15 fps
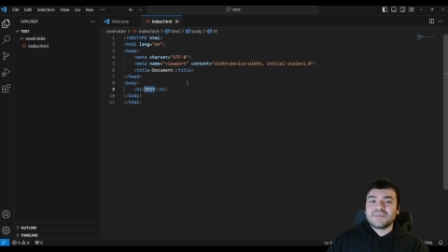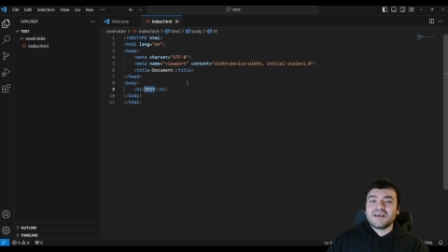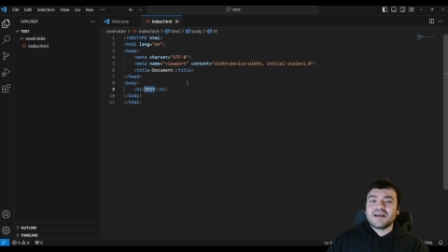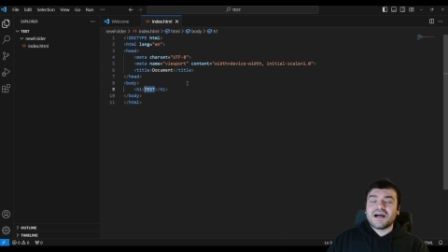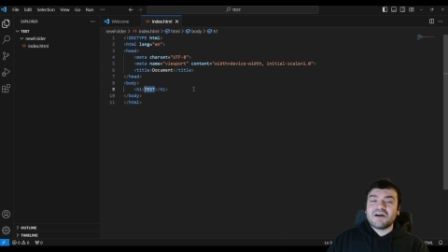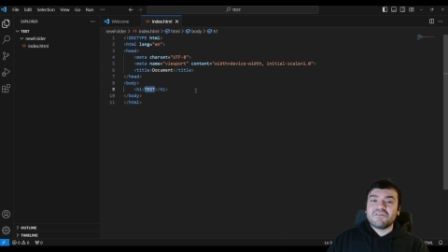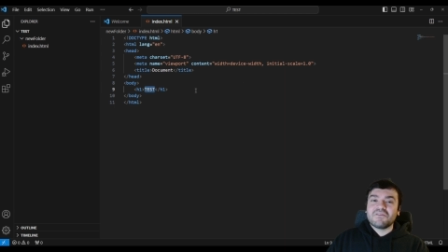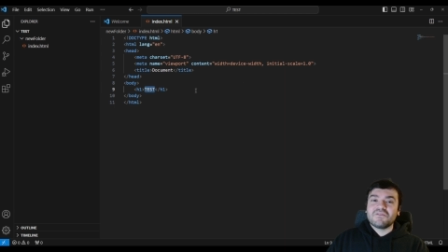
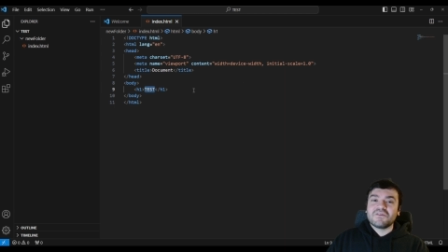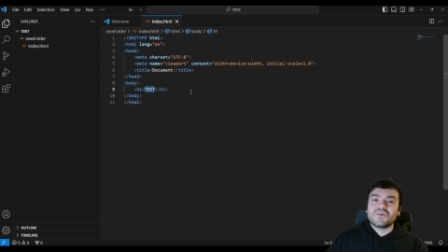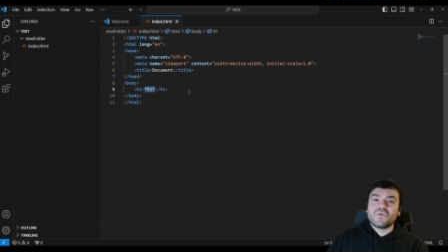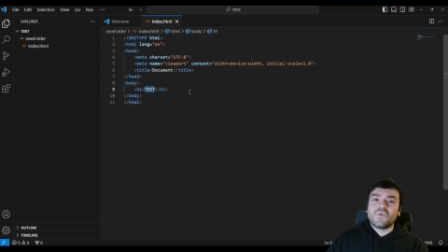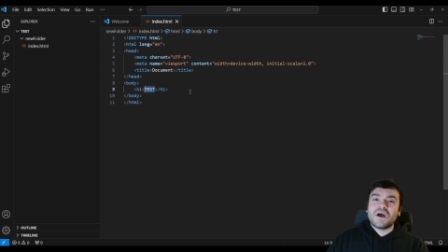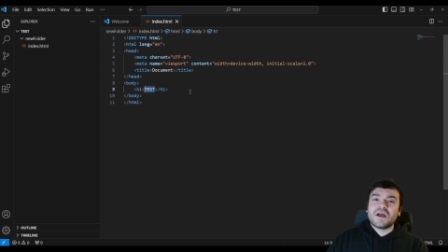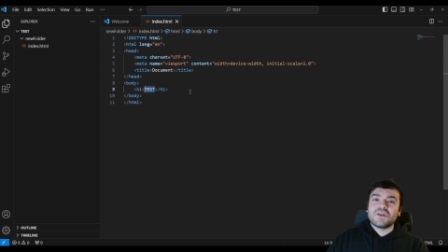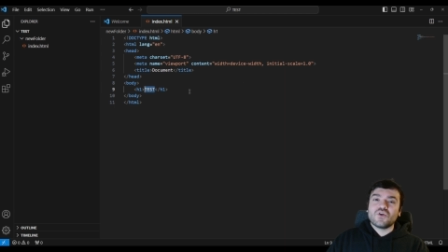However,
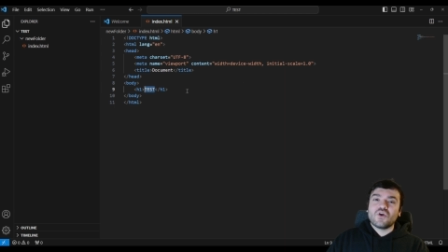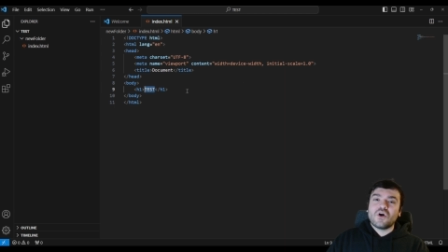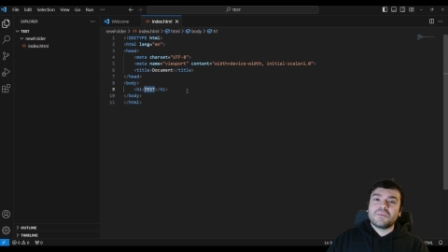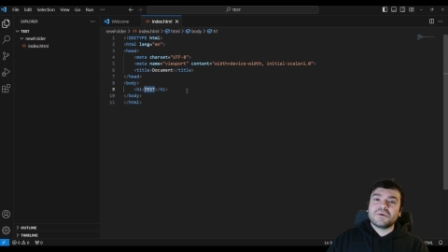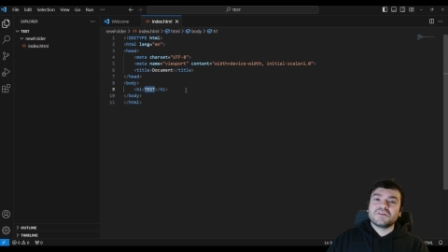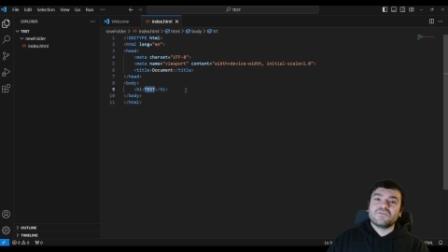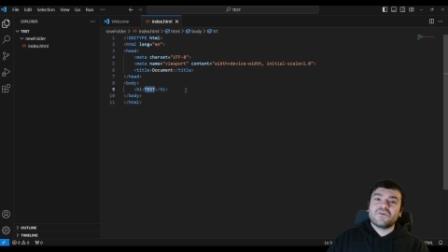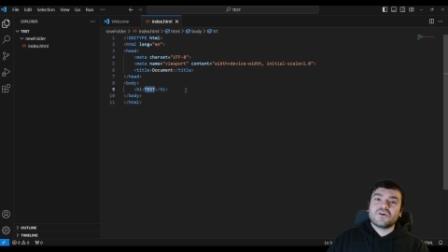when you
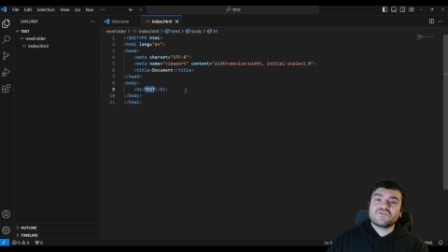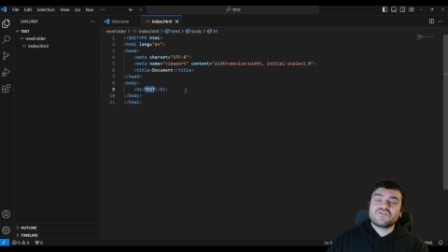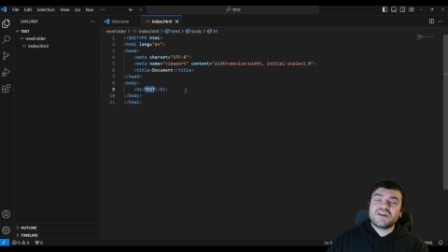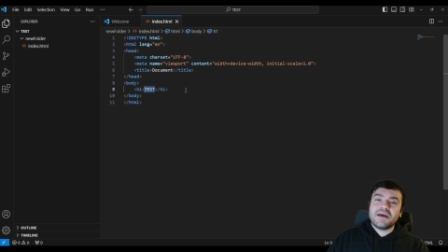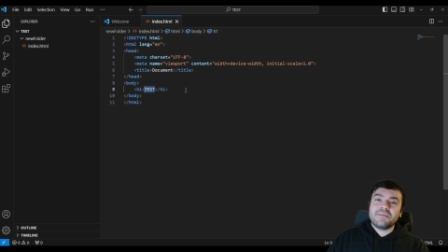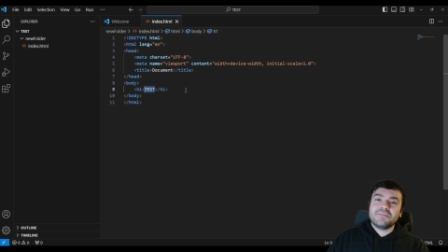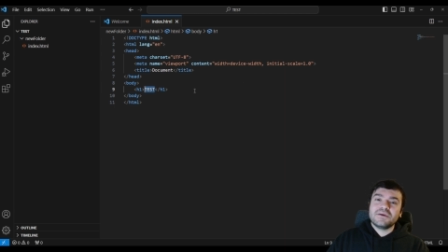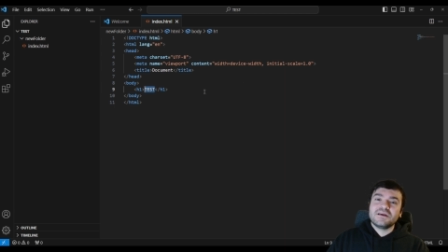open Word
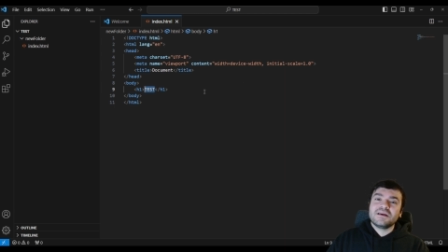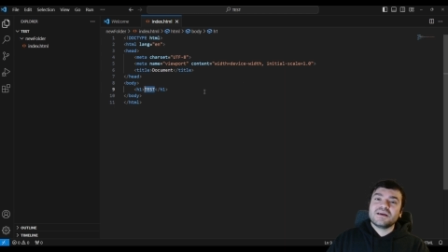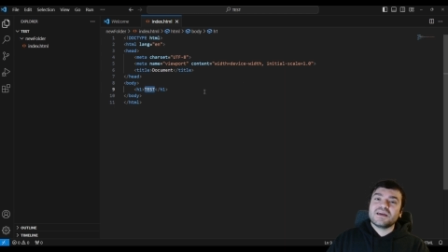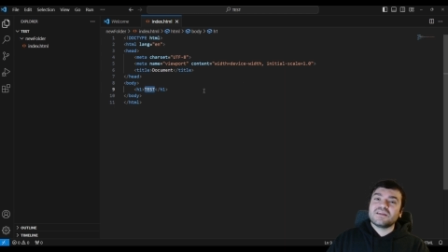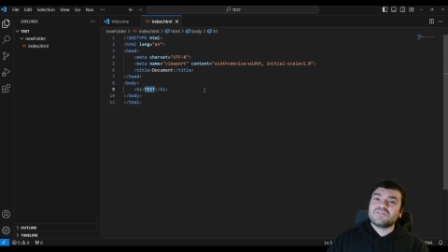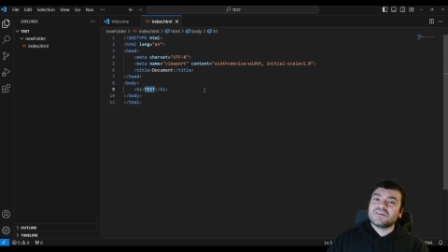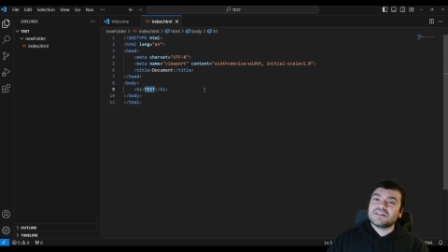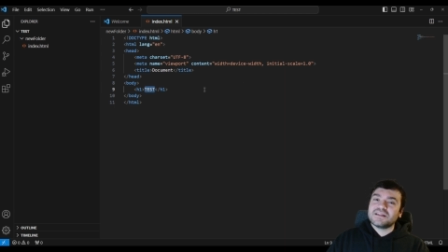Wrap,
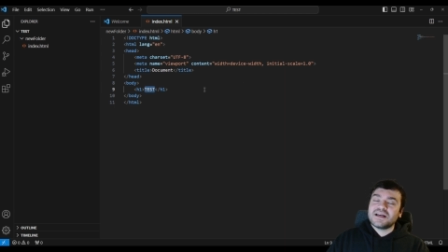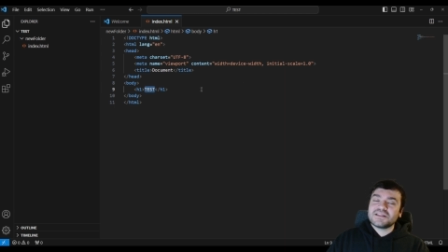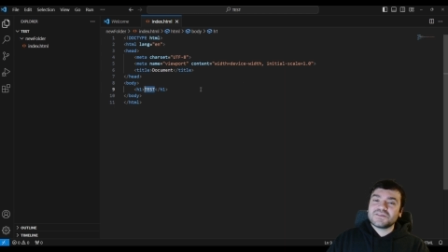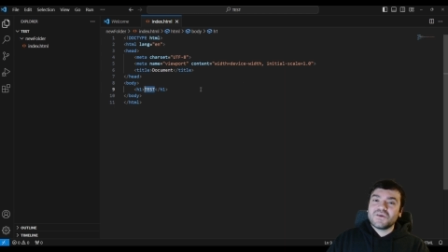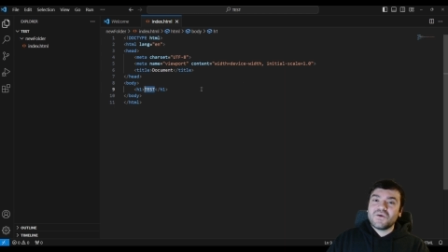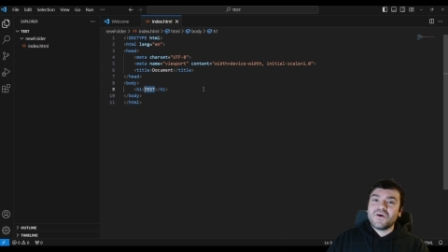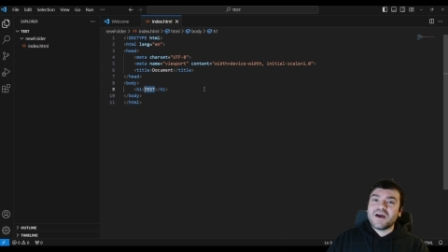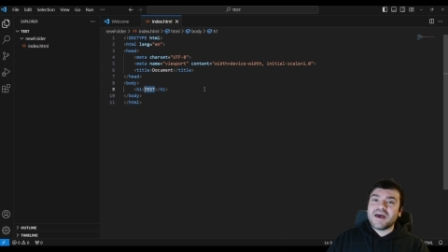it will not
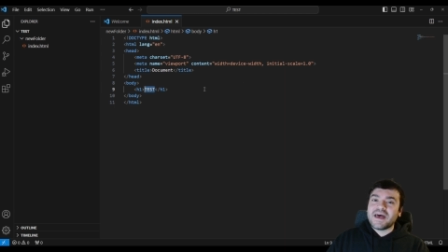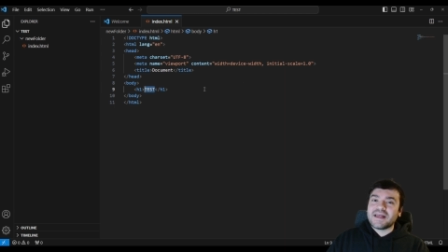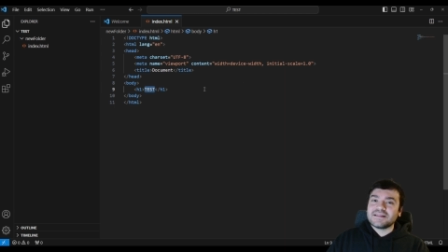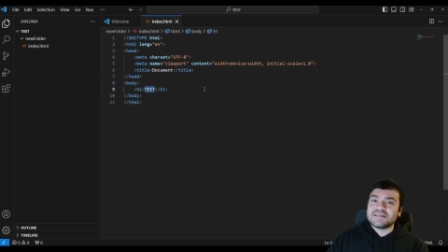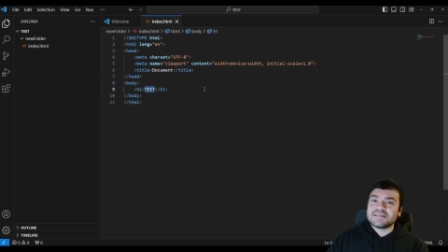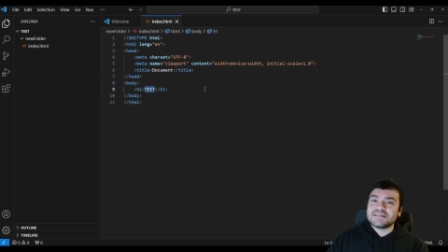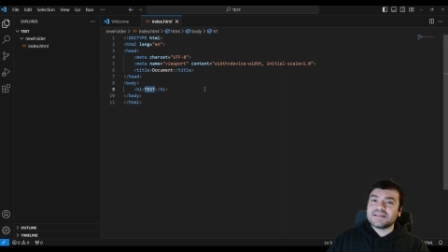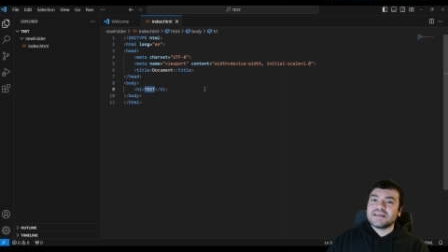go
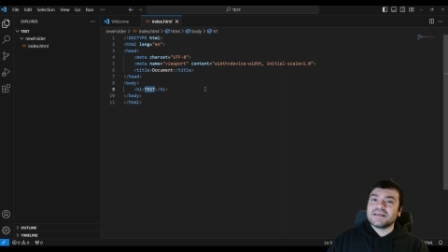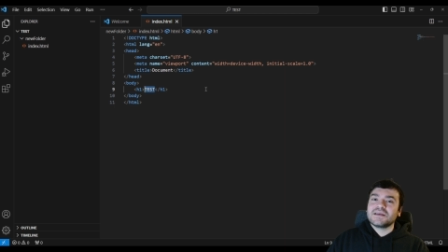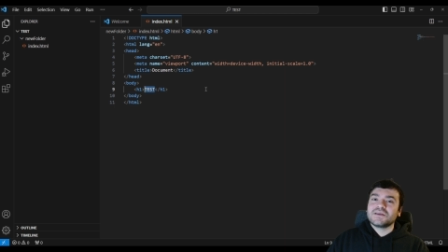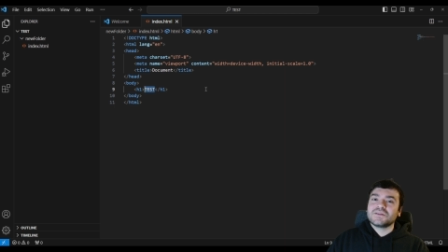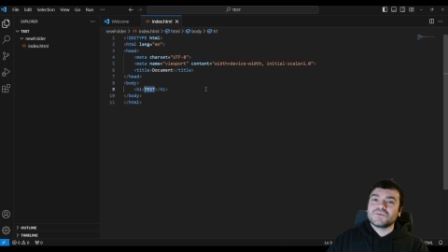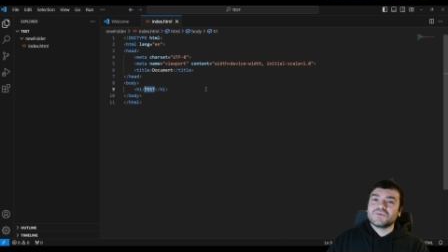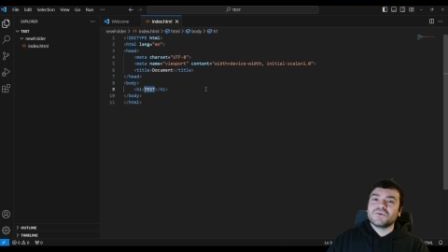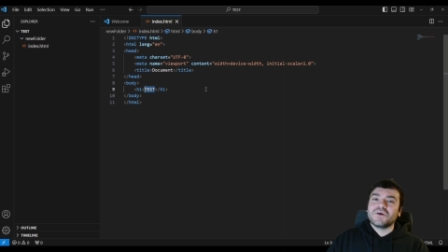endlessly
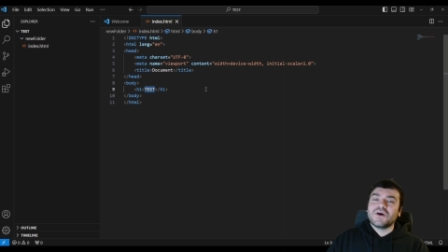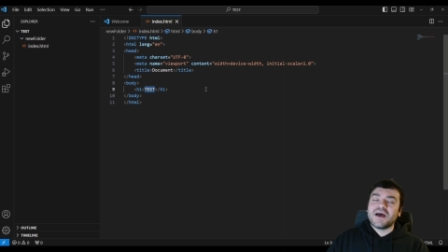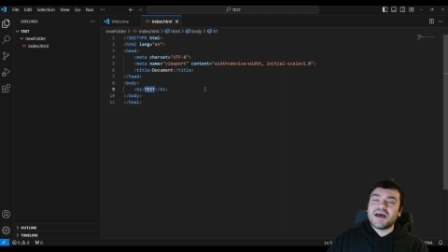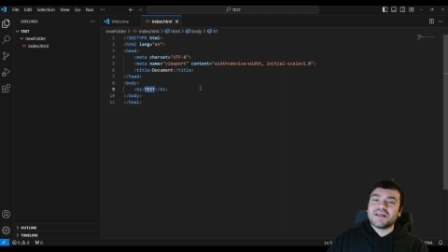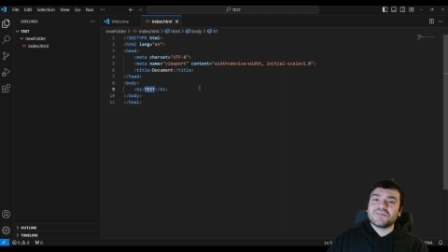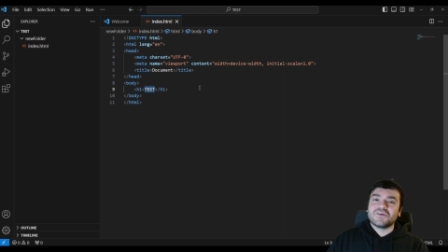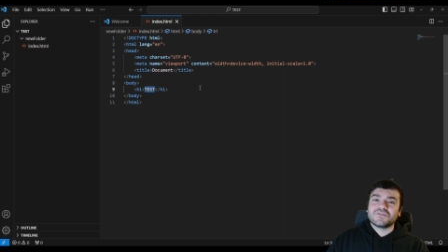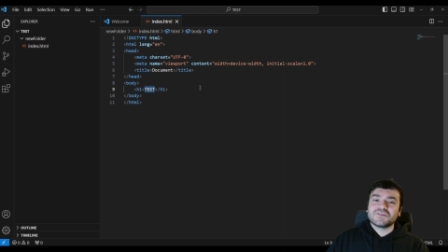to
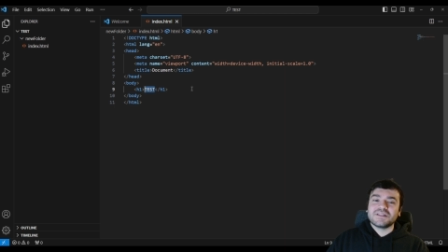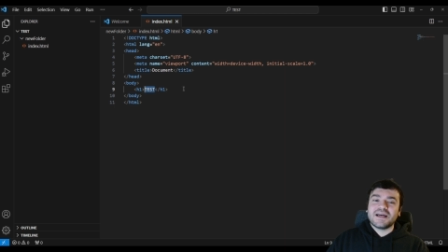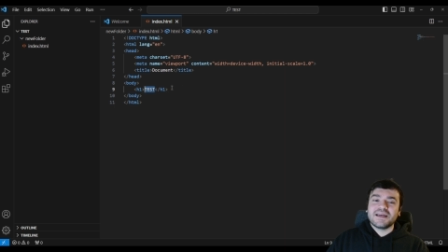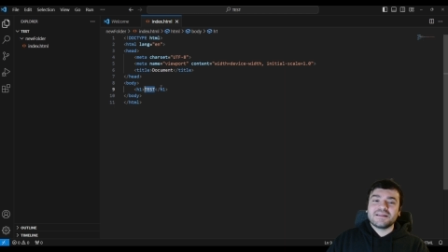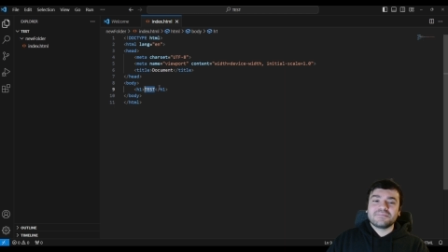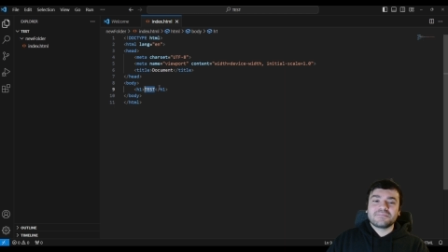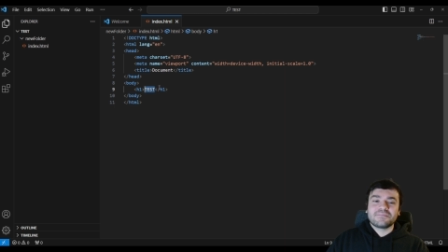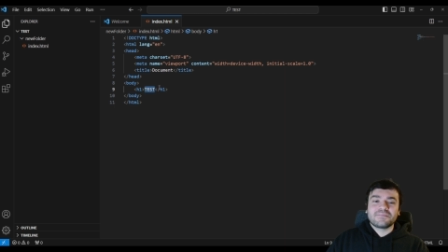end of the line.
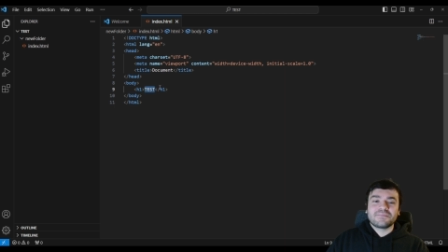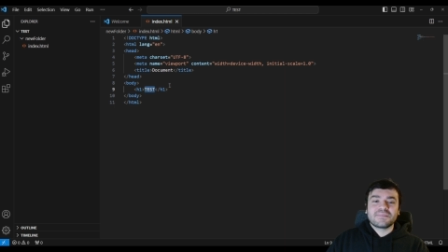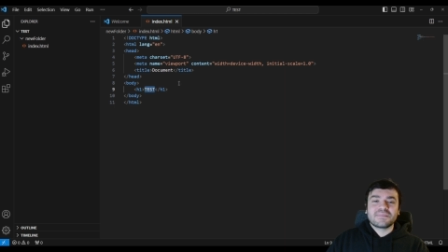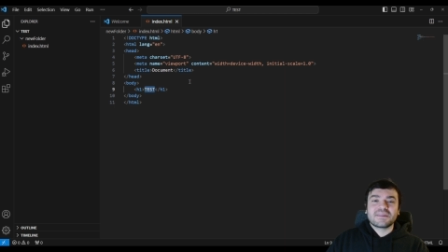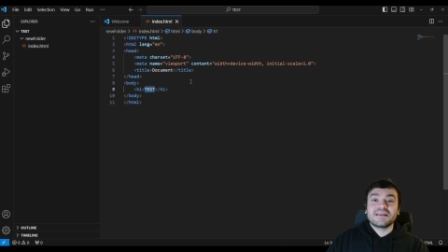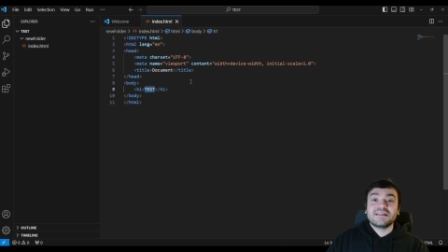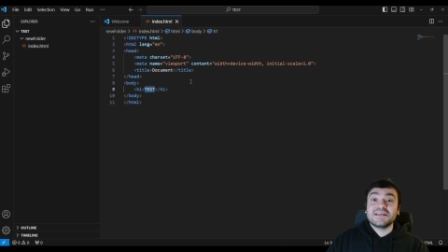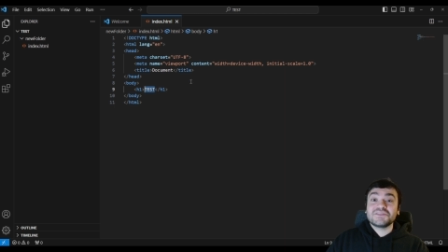
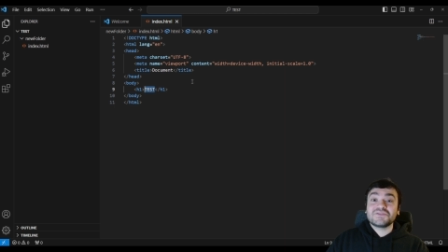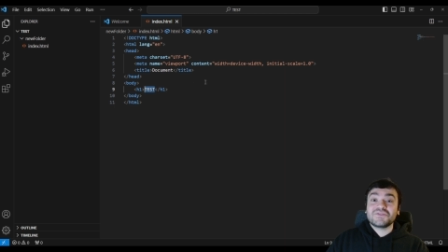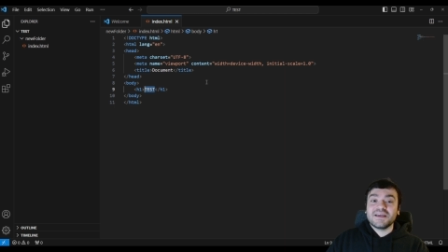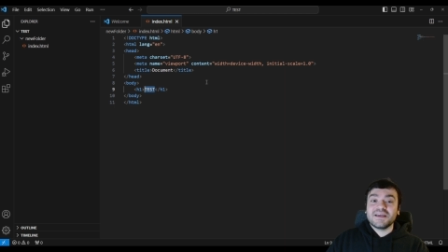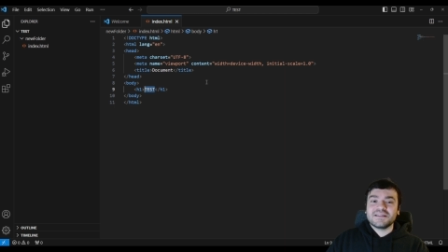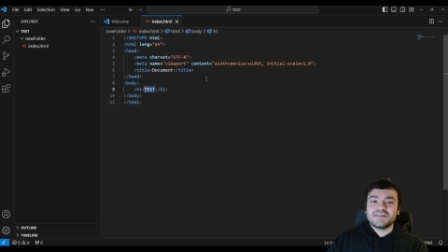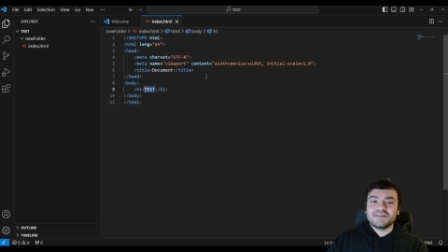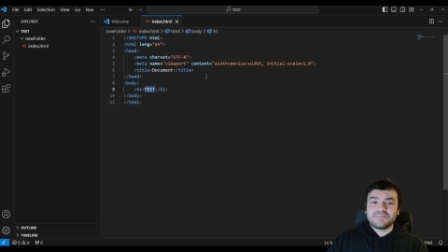Let's try
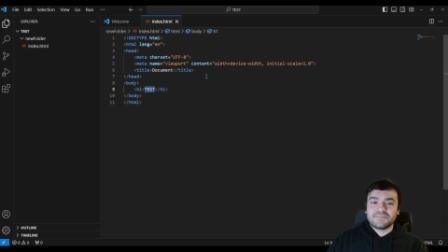it.